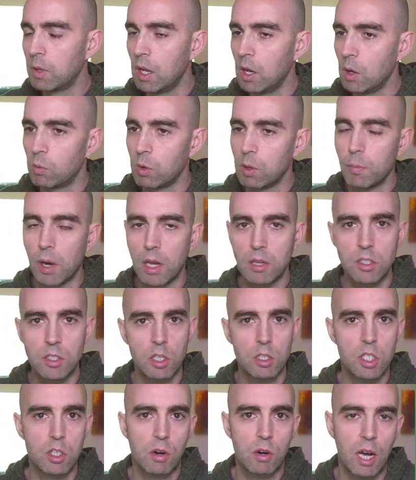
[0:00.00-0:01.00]
We mightn't do
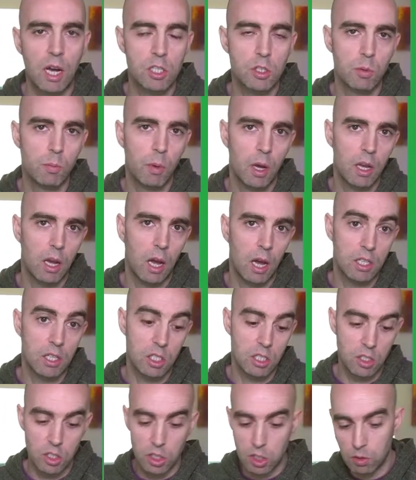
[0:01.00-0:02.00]
Scratch. We might actually
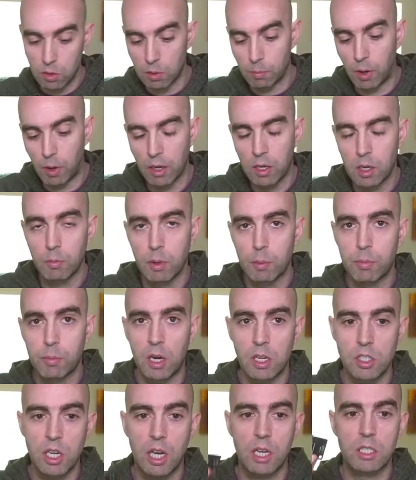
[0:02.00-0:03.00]
do a Microbit
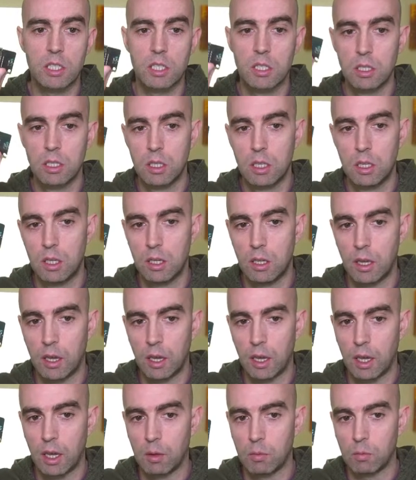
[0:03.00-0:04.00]
project,
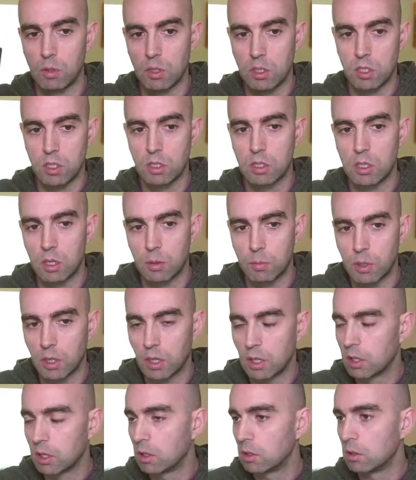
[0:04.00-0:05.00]
which they're pretty
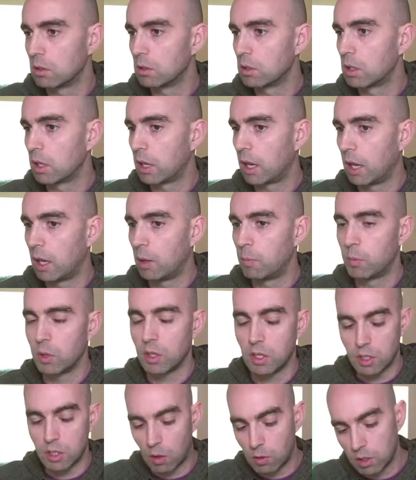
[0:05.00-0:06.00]
cool. But you
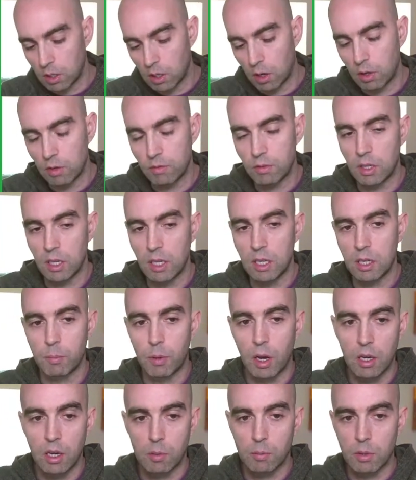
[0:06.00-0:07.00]
don't even need a
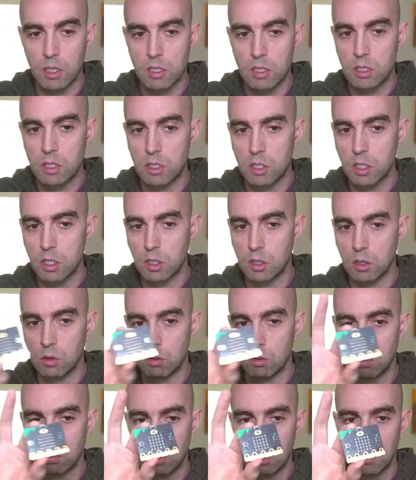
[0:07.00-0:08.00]
Microbit
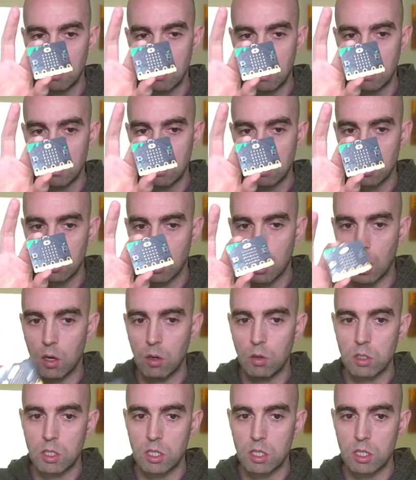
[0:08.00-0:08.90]
to code.